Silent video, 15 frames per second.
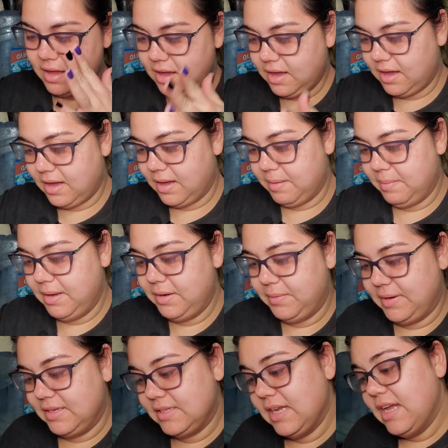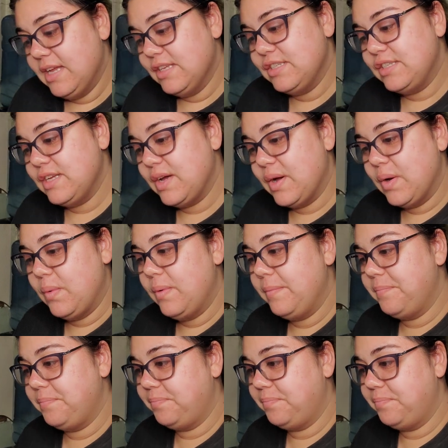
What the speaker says: Anyways, it's another